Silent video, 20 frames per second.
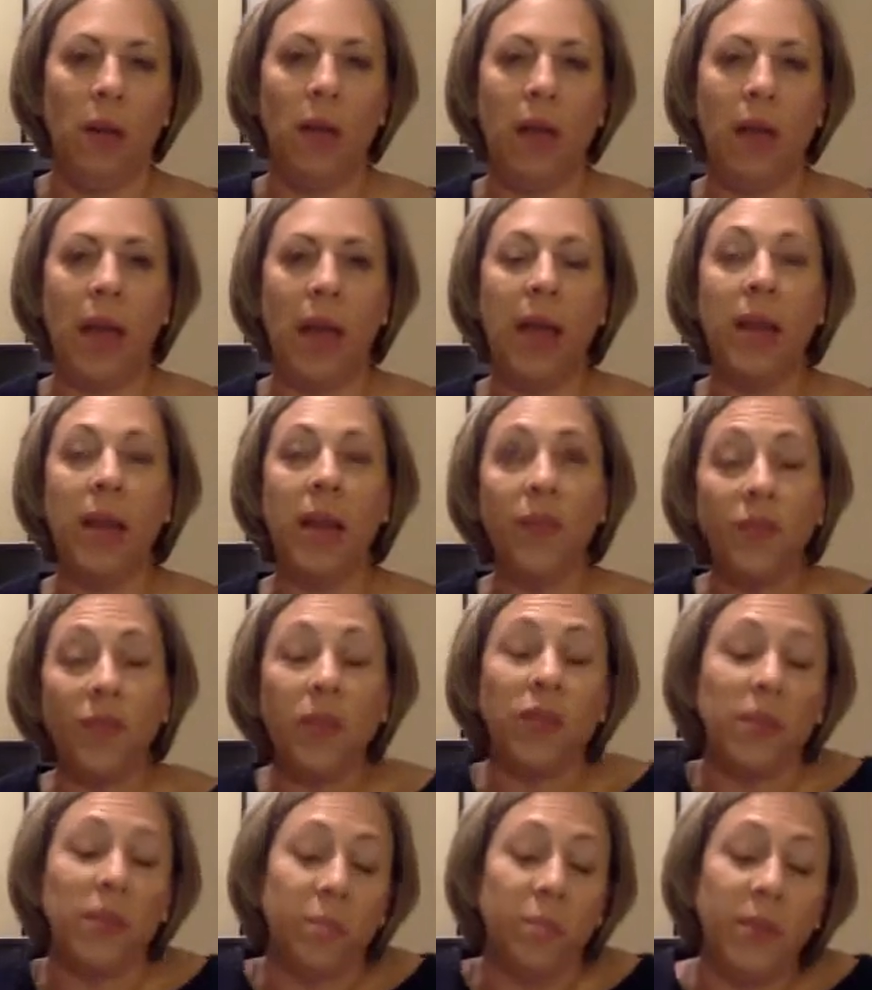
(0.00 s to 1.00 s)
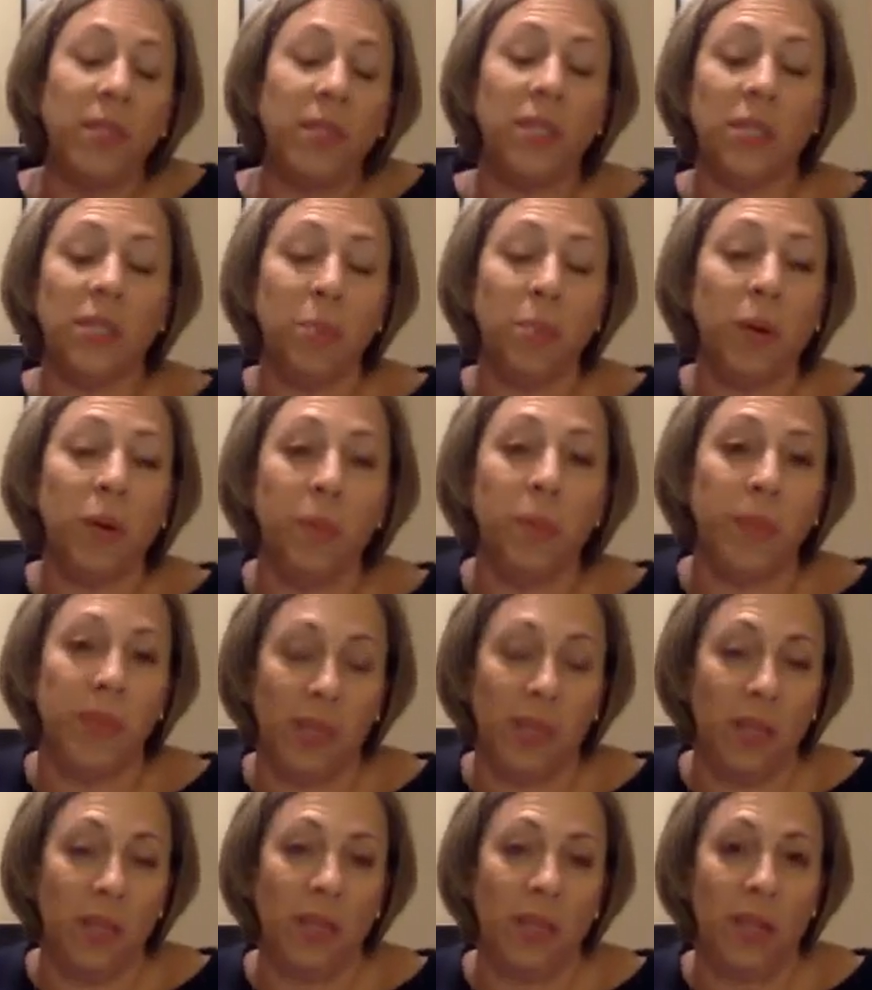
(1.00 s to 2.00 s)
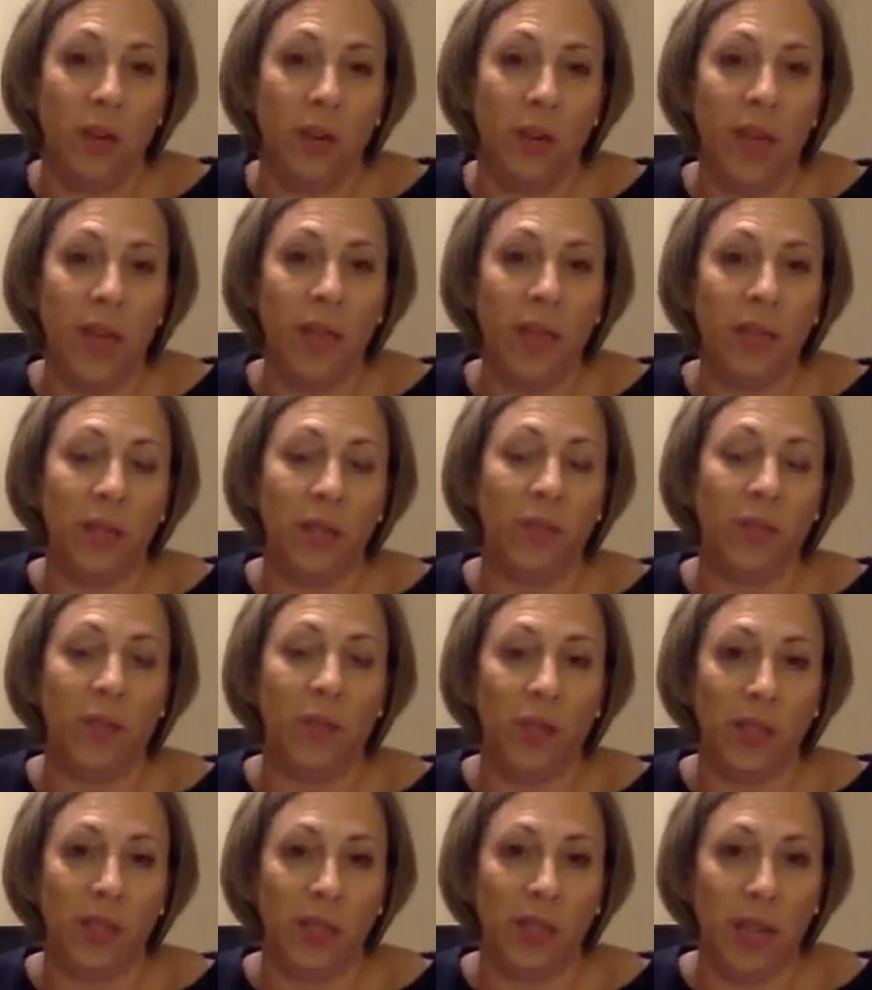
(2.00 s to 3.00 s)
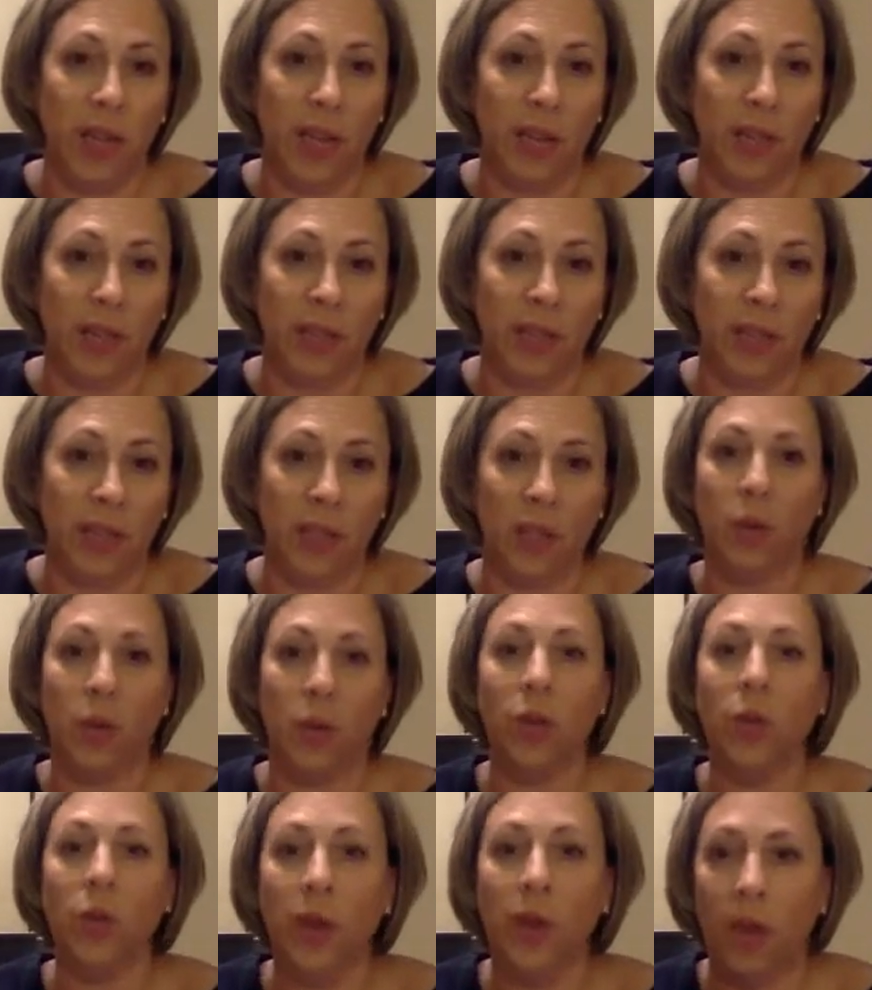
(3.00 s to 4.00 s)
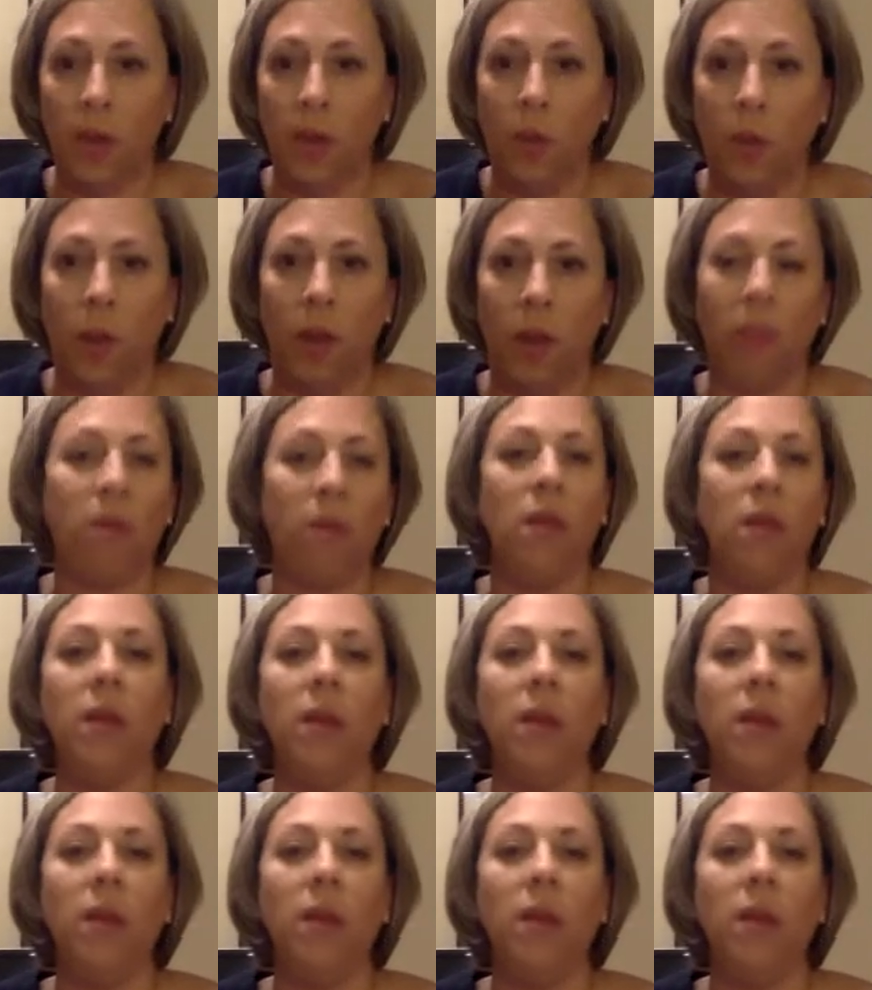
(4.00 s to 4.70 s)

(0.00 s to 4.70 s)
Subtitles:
and if there's a business purpose to the dinner, that's the first test: is who are you eating with?